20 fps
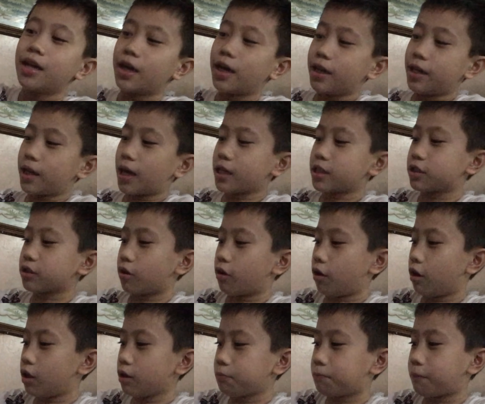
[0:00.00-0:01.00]
And that's
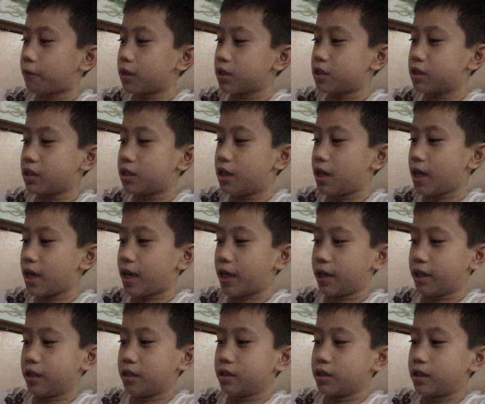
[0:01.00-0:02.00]
all for
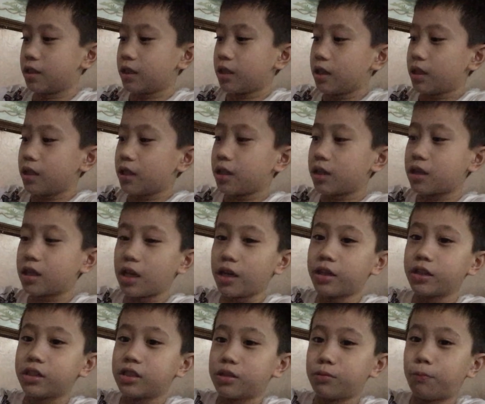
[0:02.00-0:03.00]
today.
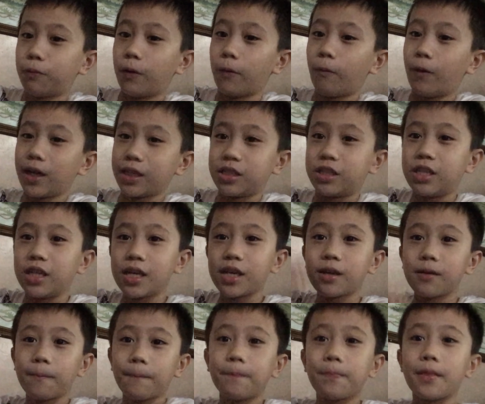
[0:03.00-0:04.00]
Thanks for watching.